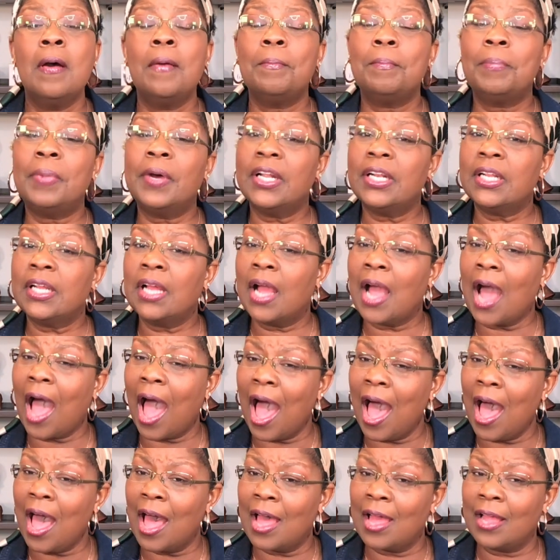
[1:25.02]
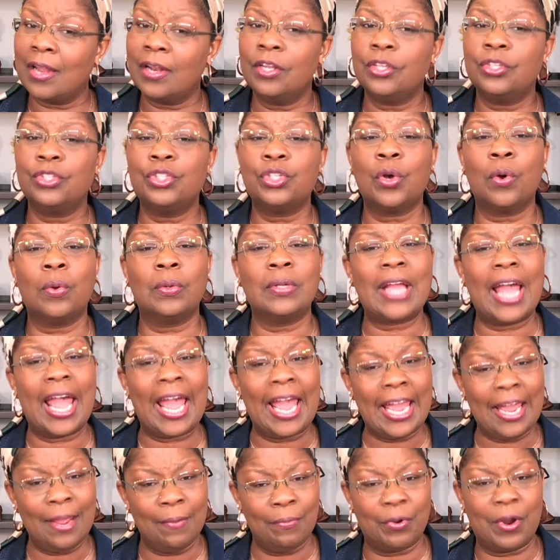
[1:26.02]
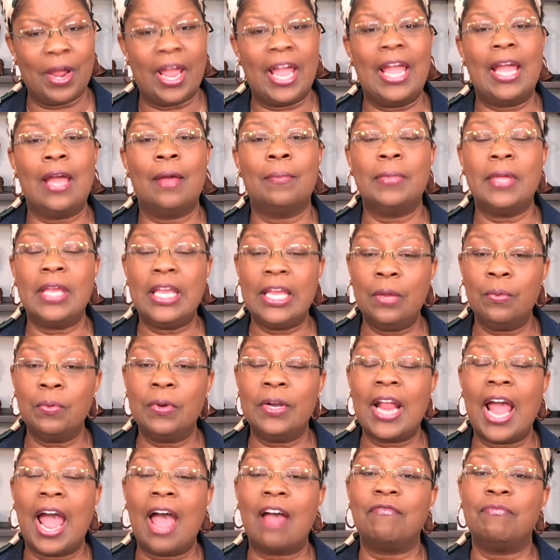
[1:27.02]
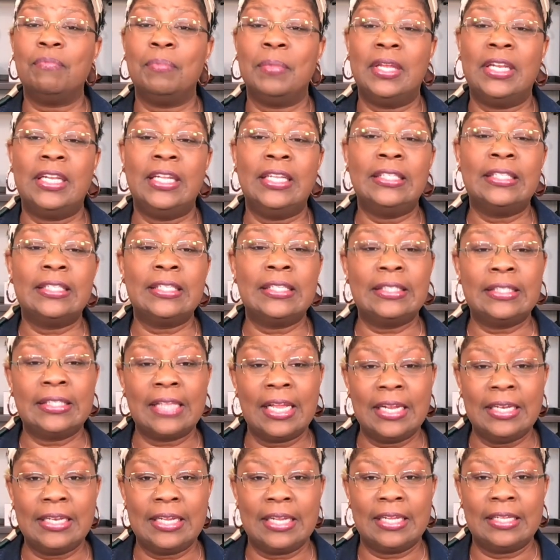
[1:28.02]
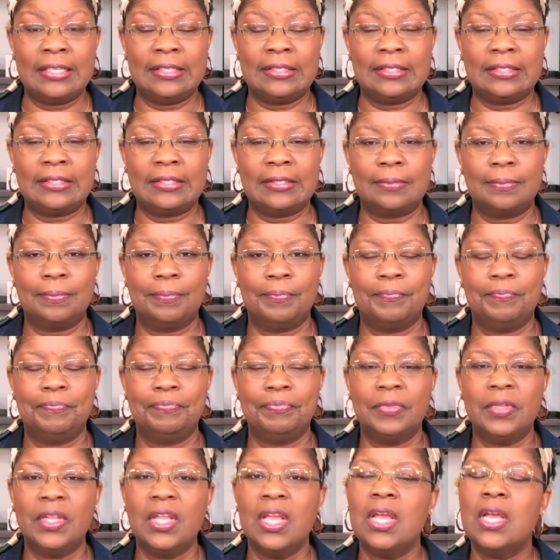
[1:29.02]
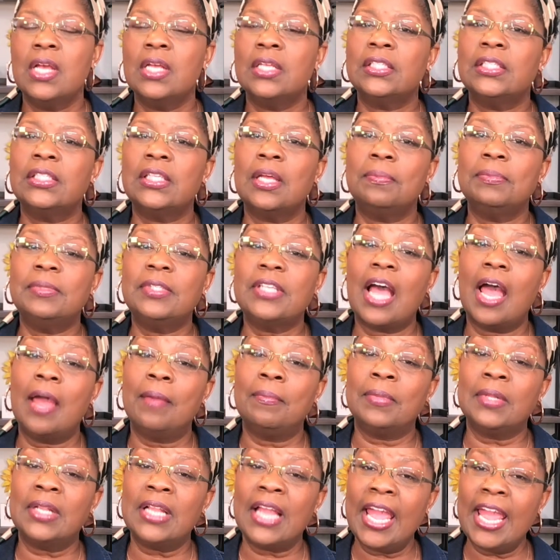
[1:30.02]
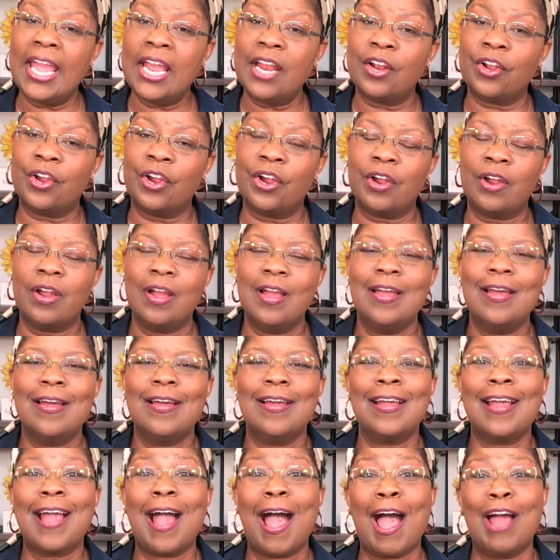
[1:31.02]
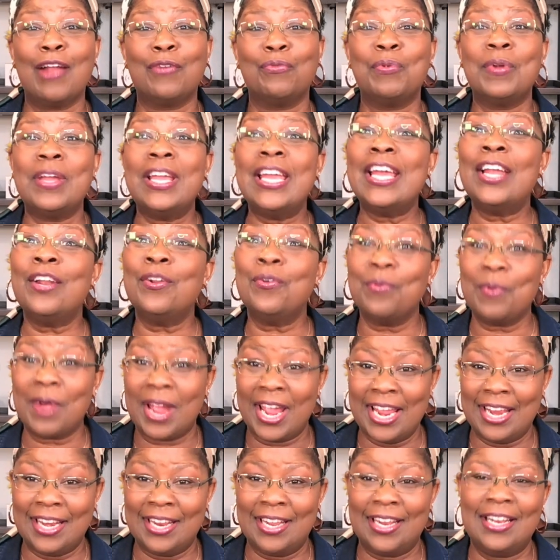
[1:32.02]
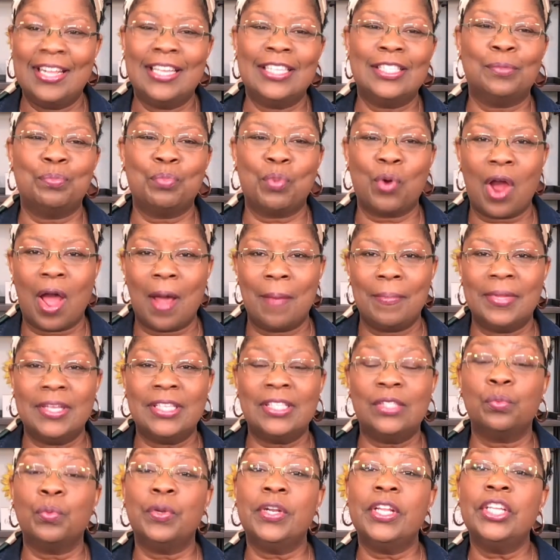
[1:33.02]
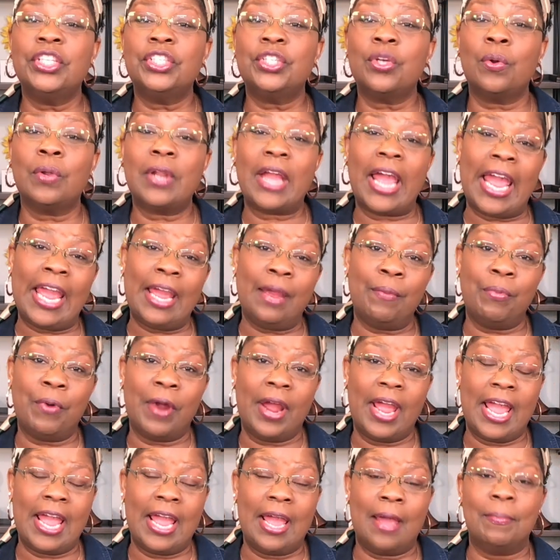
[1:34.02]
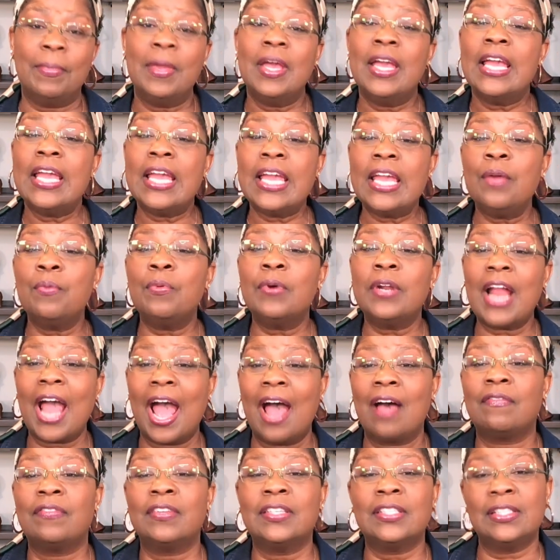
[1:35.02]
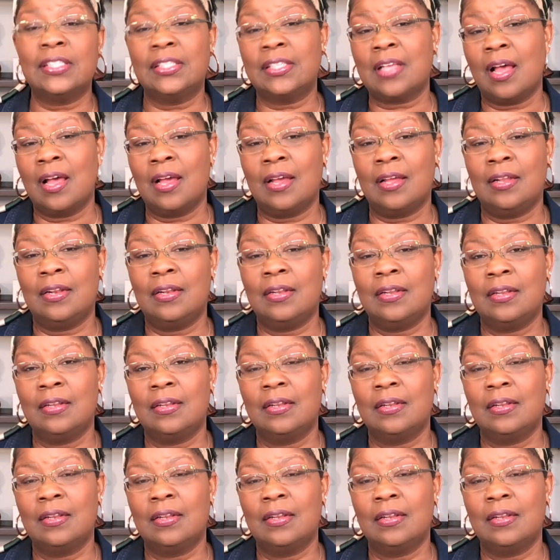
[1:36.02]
But God told Abraham he would have many descendants. Sometime later, God reiterated His promise when He told Abraham he would have a son.